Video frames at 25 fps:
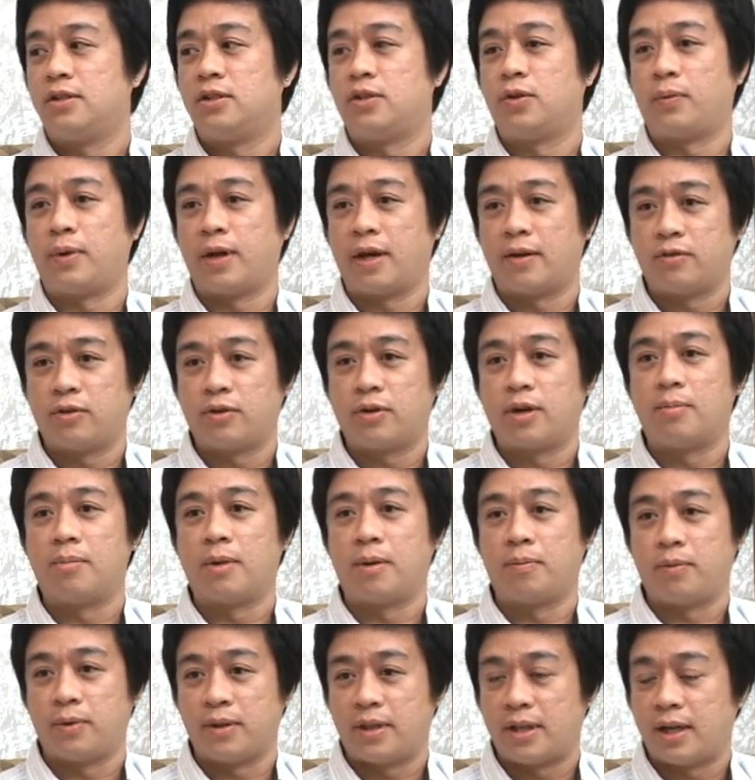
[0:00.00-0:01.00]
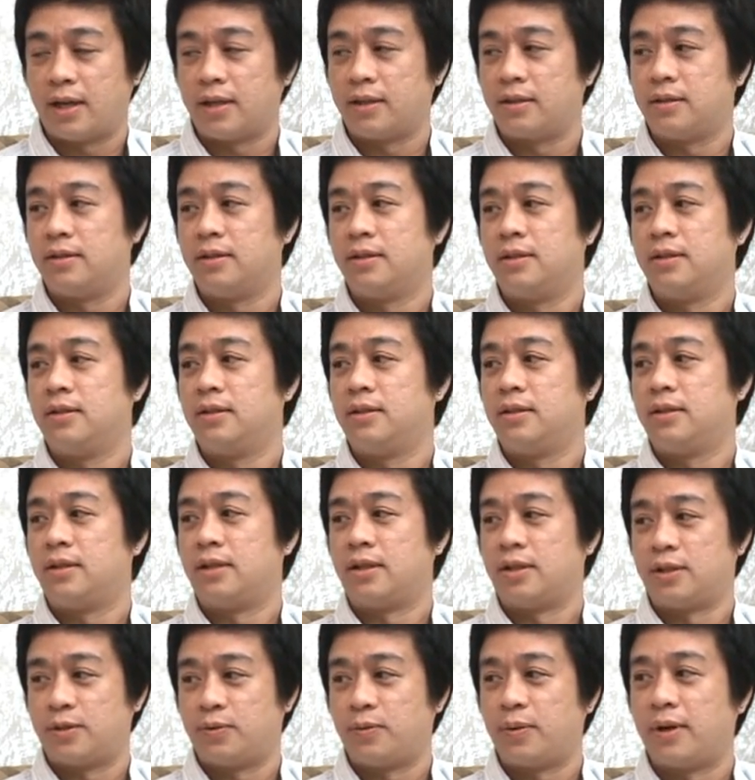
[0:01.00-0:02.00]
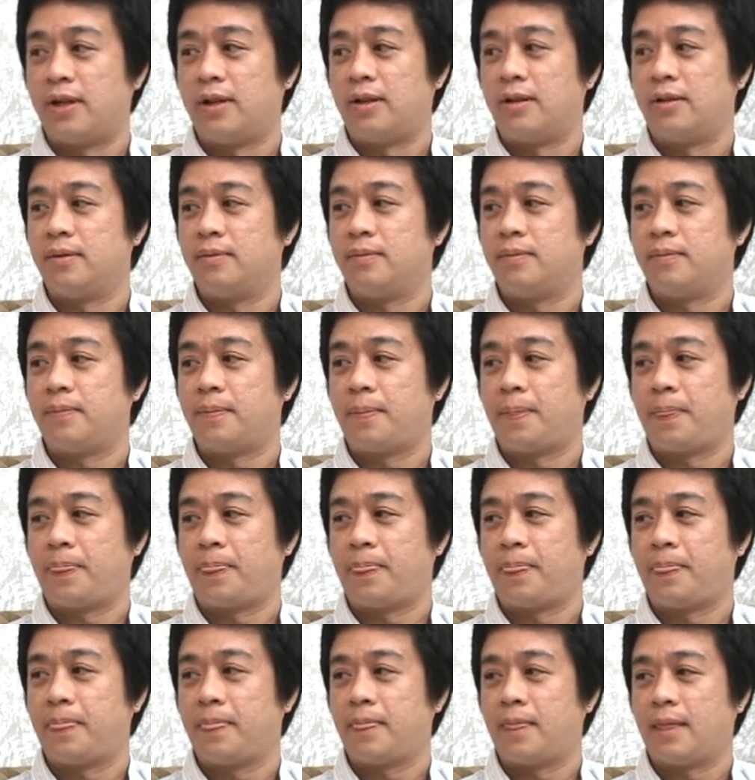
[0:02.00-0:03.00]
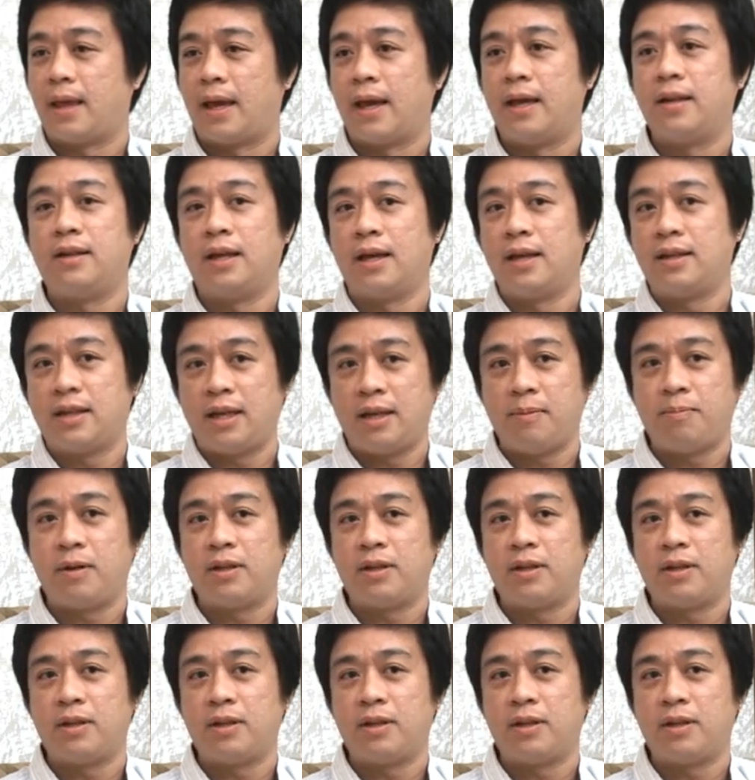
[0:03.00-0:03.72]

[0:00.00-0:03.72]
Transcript: So we have to come up with that as well. And